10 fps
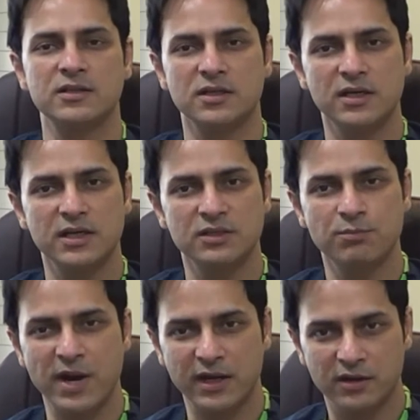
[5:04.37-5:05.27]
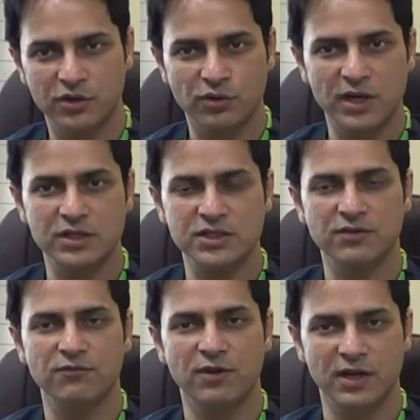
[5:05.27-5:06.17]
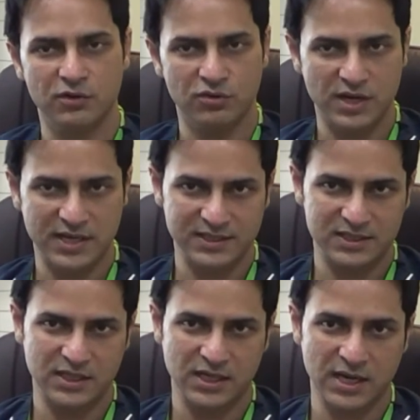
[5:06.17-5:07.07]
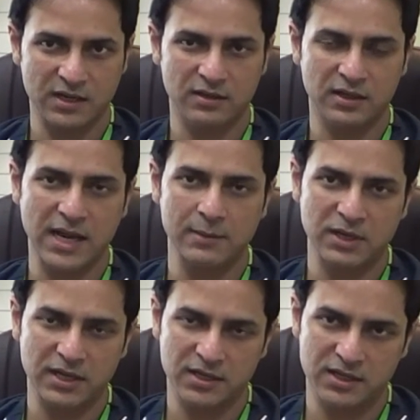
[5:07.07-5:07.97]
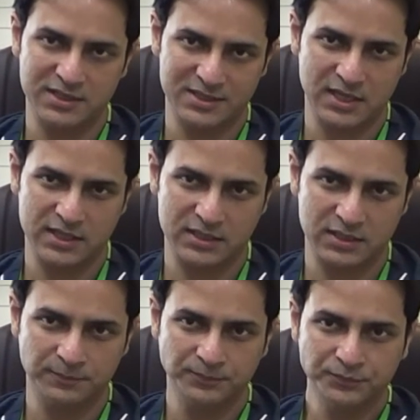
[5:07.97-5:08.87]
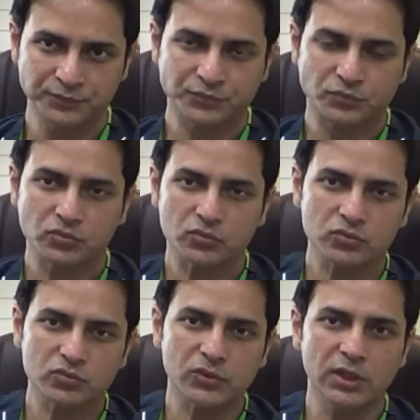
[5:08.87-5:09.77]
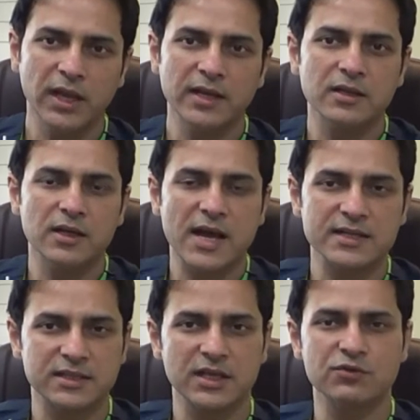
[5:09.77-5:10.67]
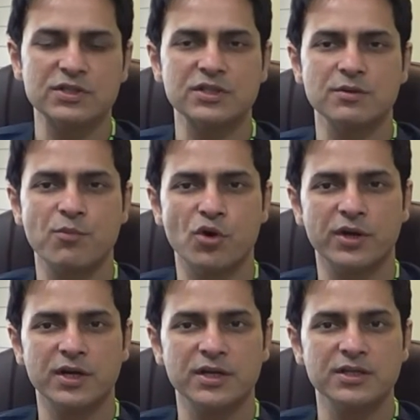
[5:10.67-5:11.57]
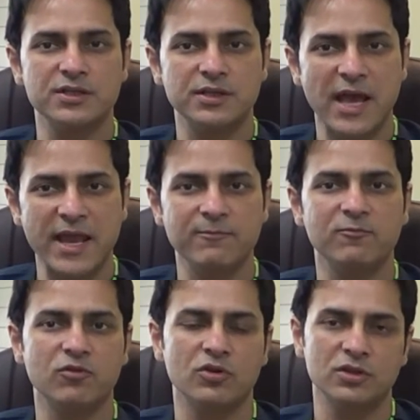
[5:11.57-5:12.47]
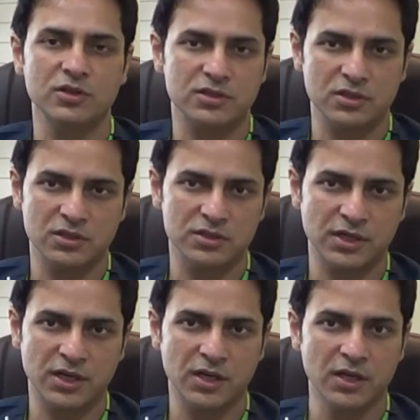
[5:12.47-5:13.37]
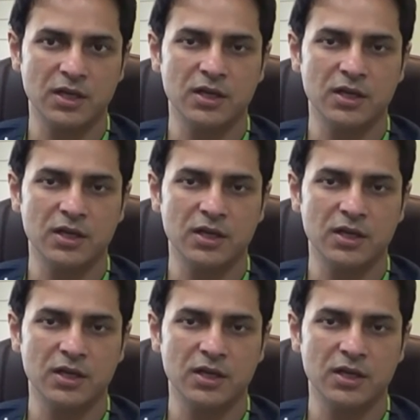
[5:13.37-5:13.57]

result is better. You can achieve very good density and the time taken is less. And the last thing which is important is time for the surgery.